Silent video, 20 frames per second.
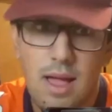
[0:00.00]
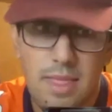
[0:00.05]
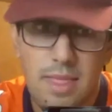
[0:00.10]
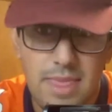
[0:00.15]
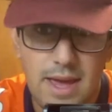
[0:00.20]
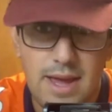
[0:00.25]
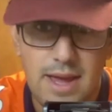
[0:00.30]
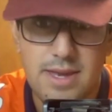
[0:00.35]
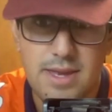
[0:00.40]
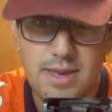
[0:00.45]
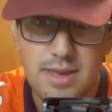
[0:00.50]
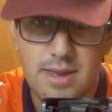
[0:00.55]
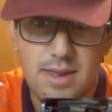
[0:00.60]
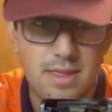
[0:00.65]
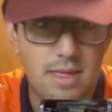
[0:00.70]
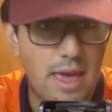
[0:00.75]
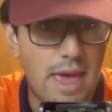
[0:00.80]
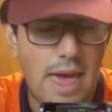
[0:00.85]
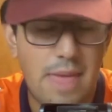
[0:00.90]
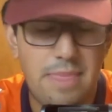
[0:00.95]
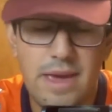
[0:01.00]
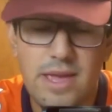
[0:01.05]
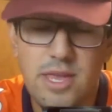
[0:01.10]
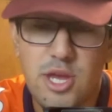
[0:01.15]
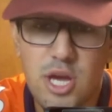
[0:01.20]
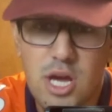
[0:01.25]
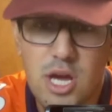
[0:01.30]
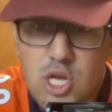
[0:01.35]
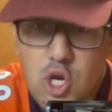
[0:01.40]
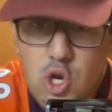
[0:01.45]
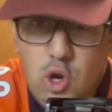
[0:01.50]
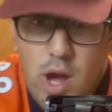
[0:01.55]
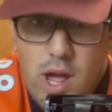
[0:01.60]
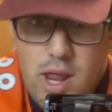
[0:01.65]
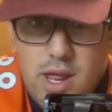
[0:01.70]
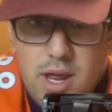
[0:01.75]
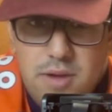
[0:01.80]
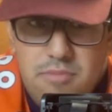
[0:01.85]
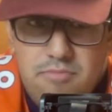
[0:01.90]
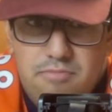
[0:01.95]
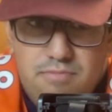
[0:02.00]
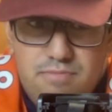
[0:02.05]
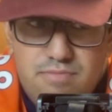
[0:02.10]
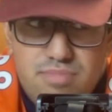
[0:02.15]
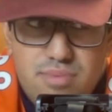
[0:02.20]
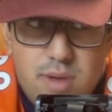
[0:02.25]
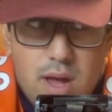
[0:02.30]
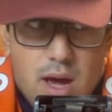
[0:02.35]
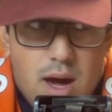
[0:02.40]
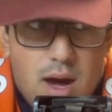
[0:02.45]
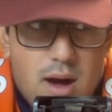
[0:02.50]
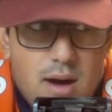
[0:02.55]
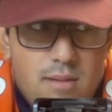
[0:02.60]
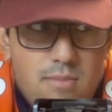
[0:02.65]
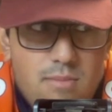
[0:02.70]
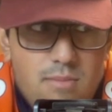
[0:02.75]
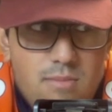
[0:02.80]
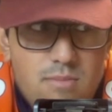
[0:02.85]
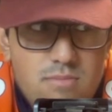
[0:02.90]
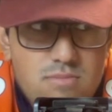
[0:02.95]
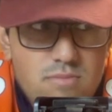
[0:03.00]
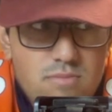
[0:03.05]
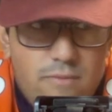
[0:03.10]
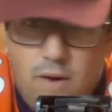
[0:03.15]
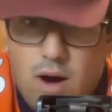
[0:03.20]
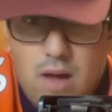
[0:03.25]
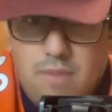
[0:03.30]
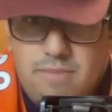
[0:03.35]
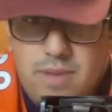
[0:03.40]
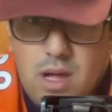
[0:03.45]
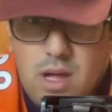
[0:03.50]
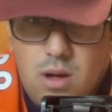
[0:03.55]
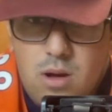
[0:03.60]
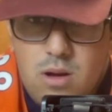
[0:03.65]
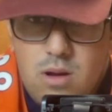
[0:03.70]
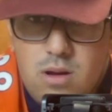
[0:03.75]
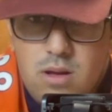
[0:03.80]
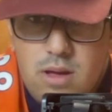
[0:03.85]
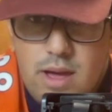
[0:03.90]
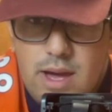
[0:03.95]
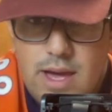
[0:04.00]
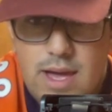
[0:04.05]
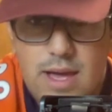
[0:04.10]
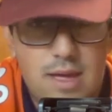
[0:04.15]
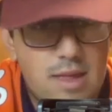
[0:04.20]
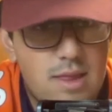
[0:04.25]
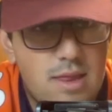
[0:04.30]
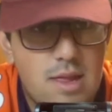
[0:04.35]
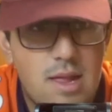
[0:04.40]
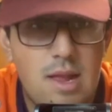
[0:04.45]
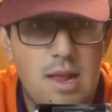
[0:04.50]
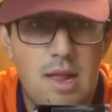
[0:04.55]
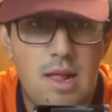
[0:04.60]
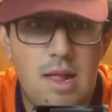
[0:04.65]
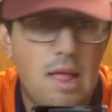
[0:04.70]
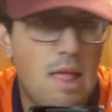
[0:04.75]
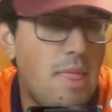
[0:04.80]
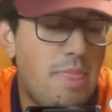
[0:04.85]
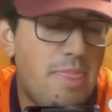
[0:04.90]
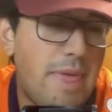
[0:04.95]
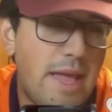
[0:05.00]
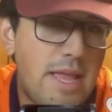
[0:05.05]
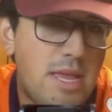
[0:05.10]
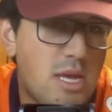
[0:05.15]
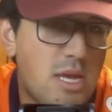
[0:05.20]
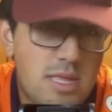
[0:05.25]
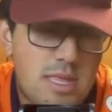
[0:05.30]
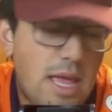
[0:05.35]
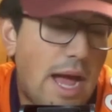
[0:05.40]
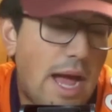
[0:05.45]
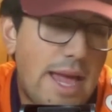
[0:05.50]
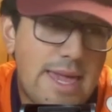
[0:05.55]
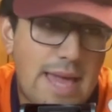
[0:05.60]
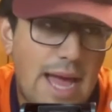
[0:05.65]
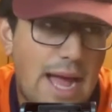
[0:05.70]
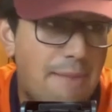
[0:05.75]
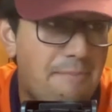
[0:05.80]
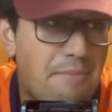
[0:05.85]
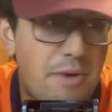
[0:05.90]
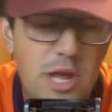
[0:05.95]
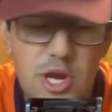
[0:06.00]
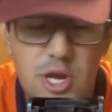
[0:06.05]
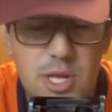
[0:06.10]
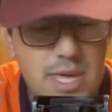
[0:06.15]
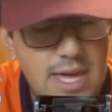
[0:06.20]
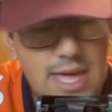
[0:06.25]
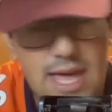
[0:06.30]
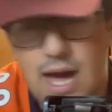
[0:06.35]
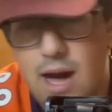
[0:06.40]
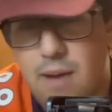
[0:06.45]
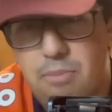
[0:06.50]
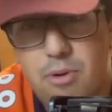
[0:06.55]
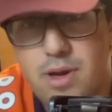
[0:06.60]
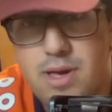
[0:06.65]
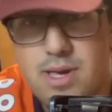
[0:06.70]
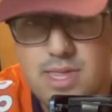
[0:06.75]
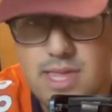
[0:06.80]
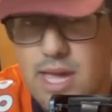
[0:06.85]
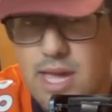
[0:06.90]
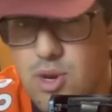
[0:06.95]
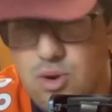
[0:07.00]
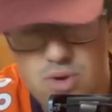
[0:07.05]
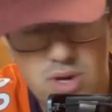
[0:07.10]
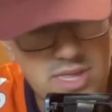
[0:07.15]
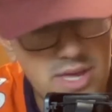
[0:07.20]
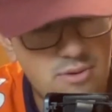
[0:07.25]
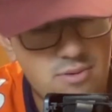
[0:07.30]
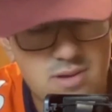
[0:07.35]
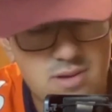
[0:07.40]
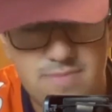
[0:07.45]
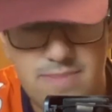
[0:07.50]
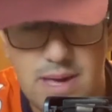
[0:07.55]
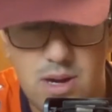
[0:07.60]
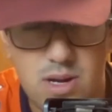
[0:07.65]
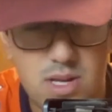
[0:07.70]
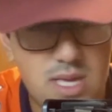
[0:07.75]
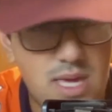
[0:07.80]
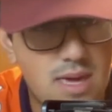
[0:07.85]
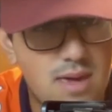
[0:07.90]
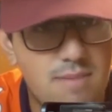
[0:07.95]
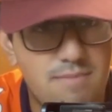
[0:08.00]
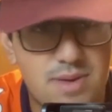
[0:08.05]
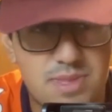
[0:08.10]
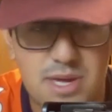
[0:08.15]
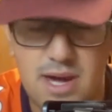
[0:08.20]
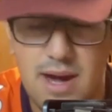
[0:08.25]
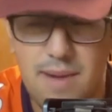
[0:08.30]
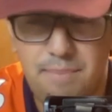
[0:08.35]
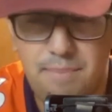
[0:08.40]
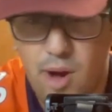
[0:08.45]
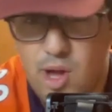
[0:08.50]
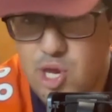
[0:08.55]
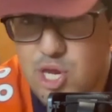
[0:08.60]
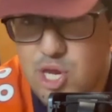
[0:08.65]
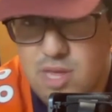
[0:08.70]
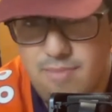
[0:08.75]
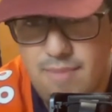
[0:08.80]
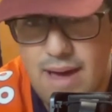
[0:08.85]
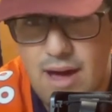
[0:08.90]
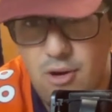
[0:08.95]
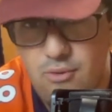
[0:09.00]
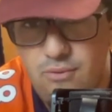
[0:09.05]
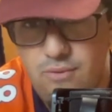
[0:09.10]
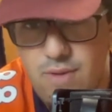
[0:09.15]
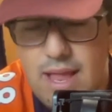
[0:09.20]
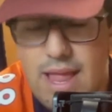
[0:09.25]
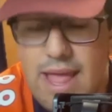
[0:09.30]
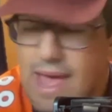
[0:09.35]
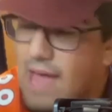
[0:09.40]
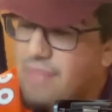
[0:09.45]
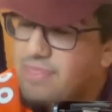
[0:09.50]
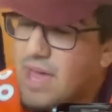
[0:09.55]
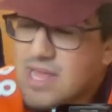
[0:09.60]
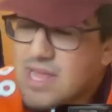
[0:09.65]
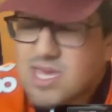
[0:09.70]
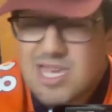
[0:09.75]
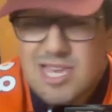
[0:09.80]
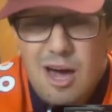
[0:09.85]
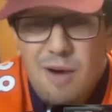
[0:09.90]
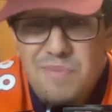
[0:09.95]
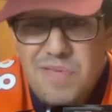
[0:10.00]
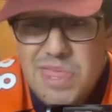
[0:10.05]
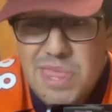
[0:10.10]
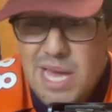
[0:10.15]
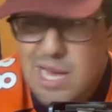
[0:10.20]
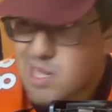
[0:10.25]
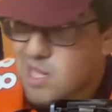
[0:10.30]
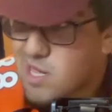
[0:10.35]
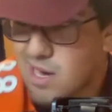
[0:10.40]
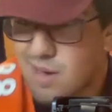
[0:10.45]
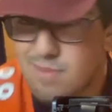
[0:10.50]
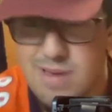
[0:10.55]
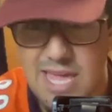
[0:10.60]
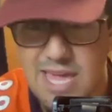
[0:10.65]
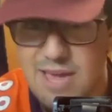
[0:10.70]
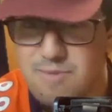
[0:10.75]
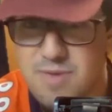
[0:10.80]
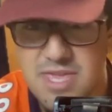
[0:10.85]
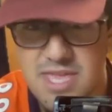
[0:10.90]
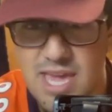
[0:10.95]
so that, we missed out on. And they just traded um Von Miller and they just I, i'm pretty sure the cowboys they knew they were the better team but they got punched in the mouth and that's something that some teams